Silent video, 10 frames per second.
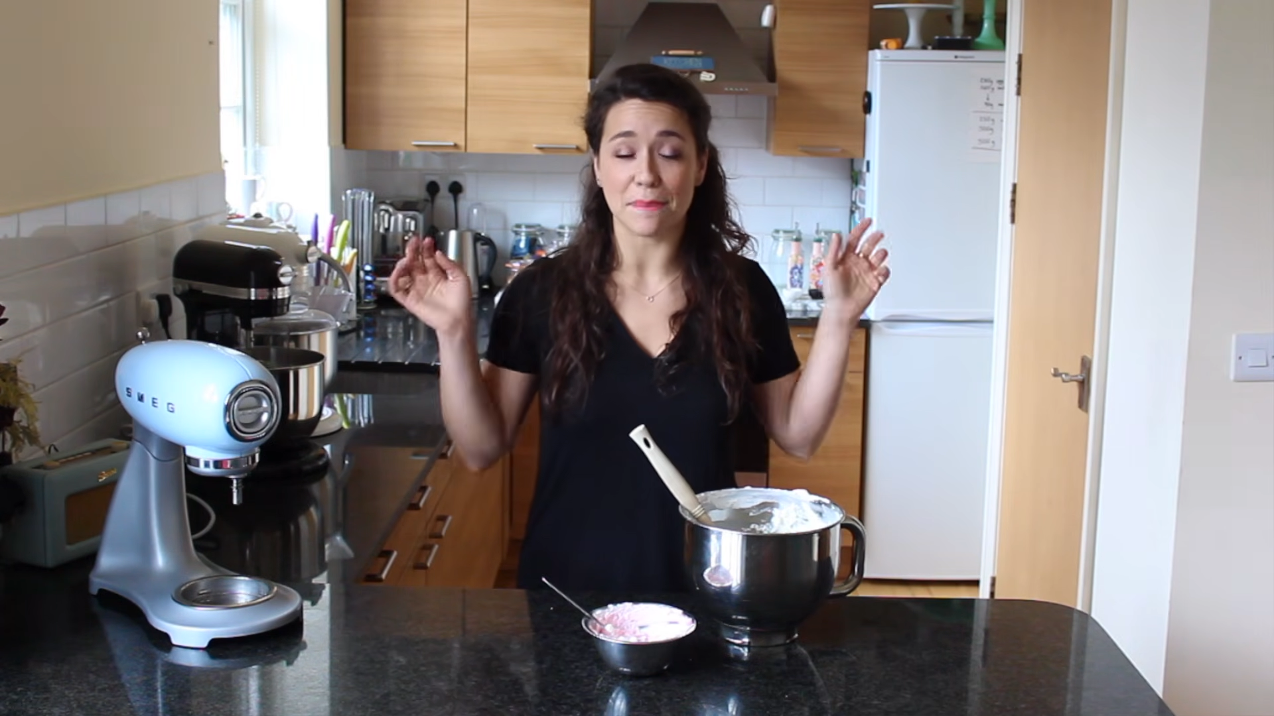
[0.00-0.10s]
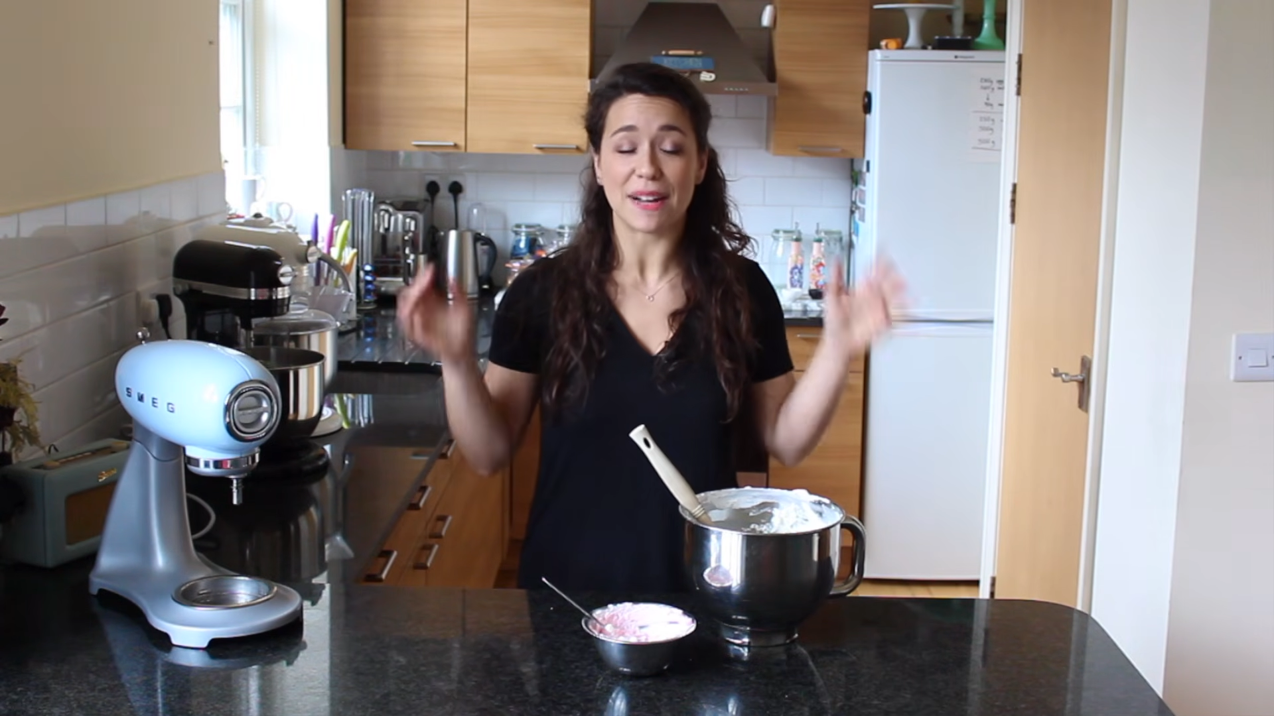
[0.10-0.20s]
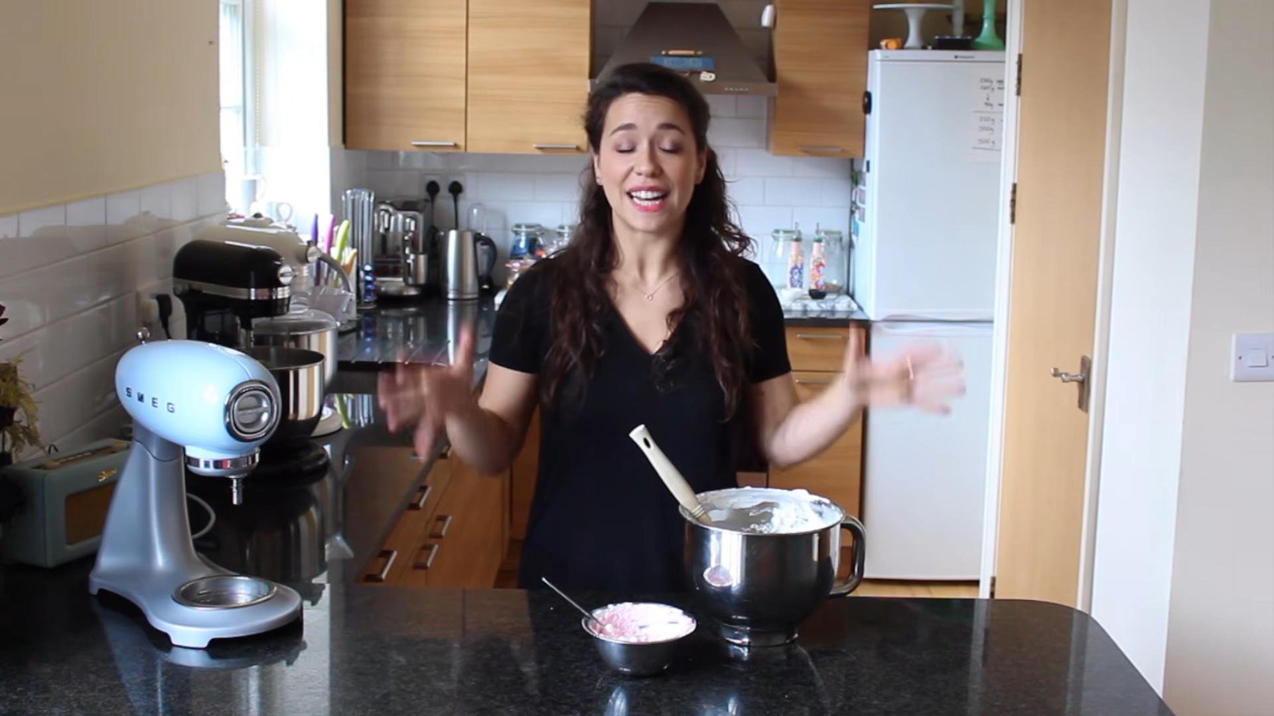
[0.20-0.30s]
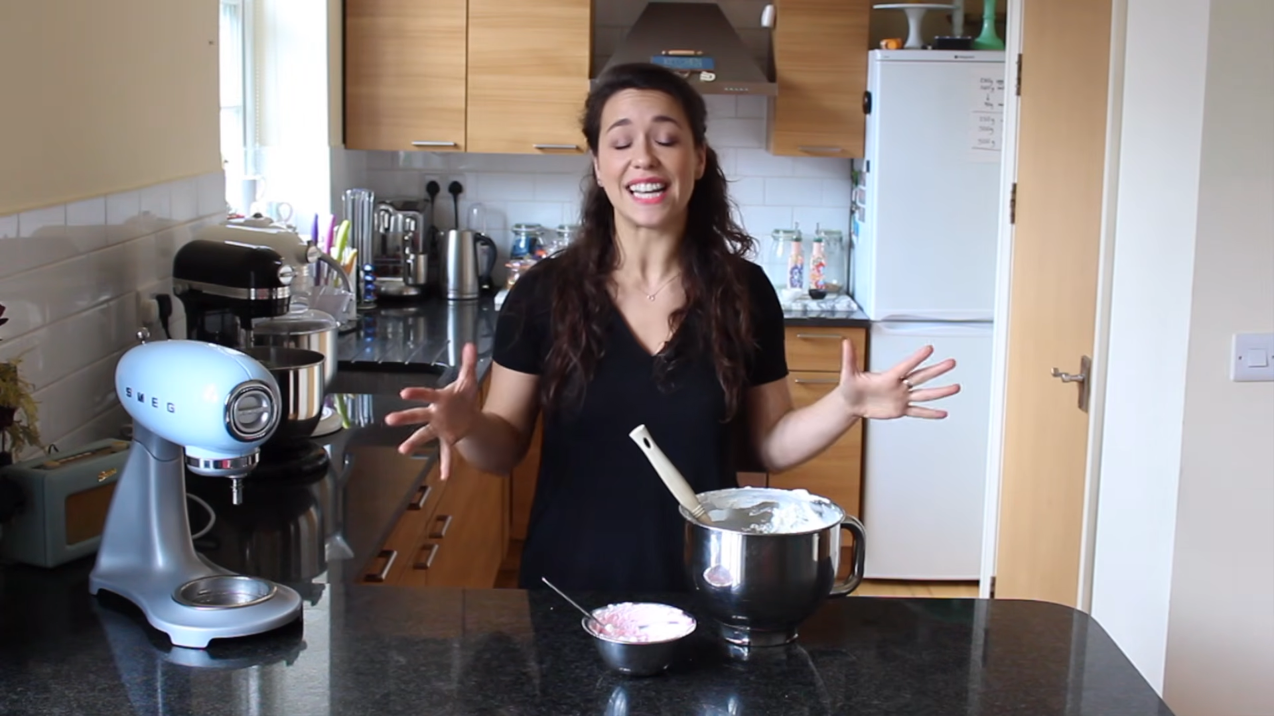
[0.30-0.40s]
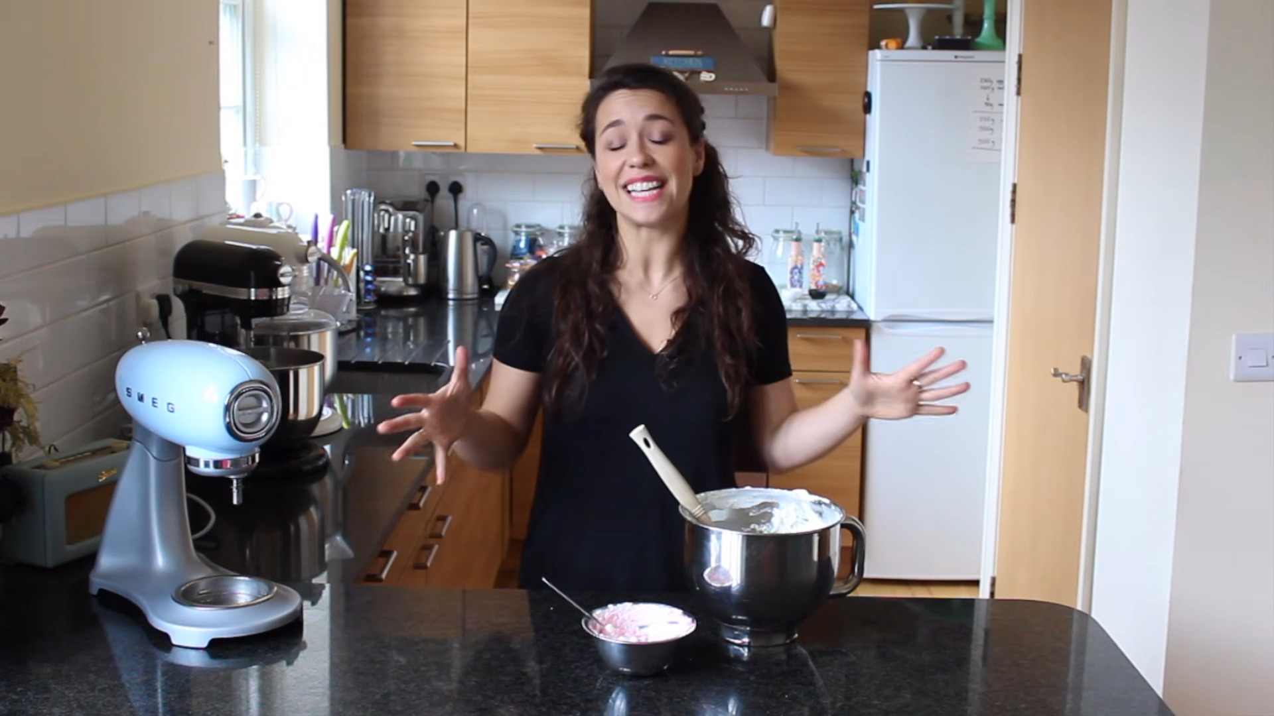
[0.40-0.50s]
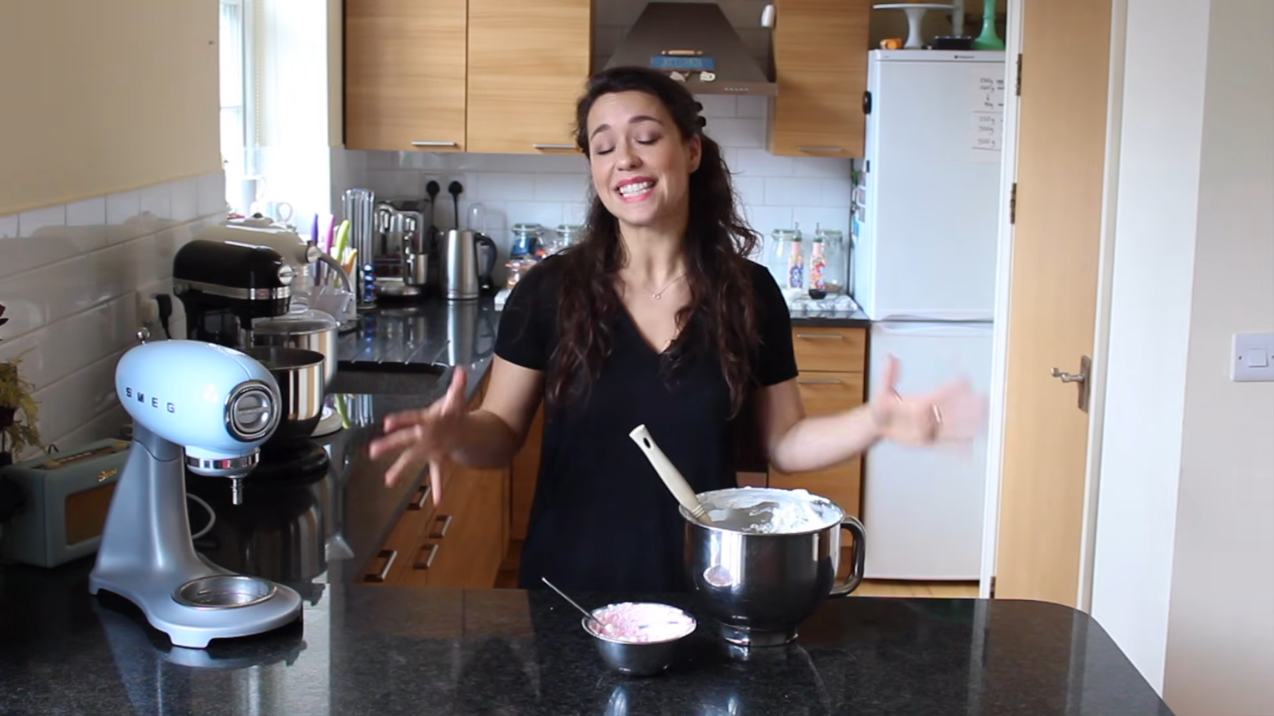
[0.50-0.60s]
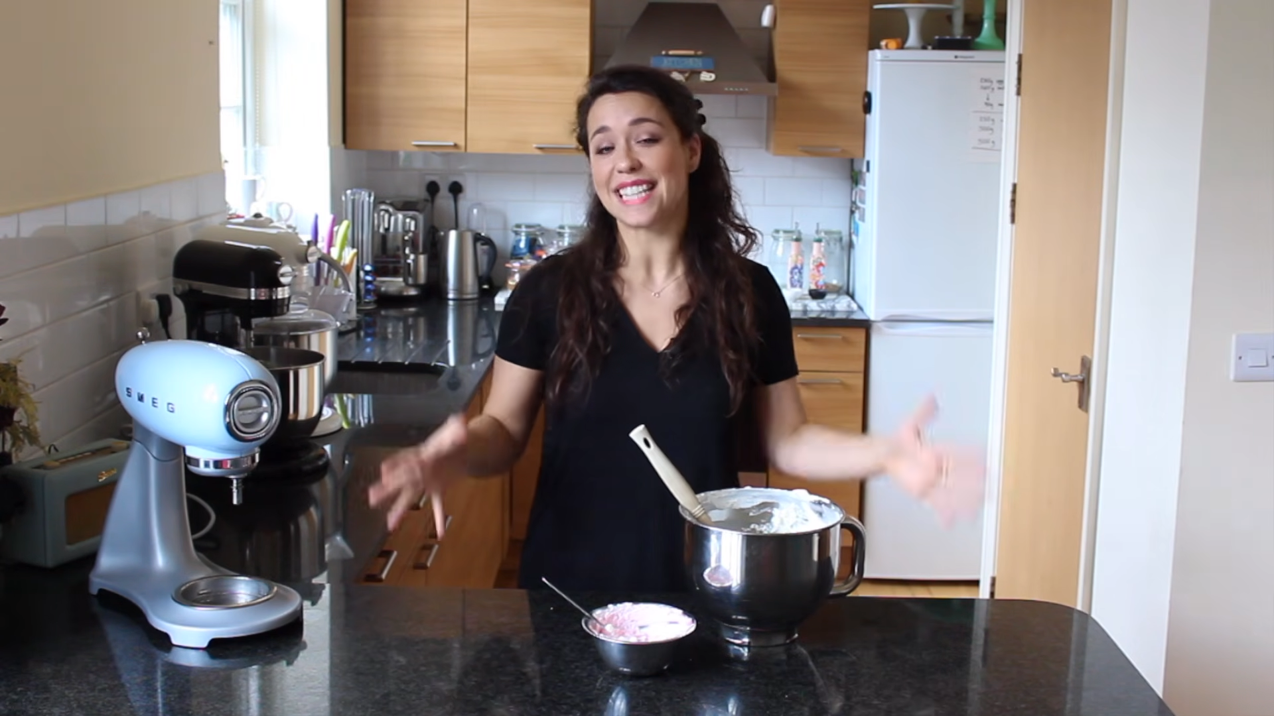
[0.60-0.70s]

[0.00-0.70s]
then please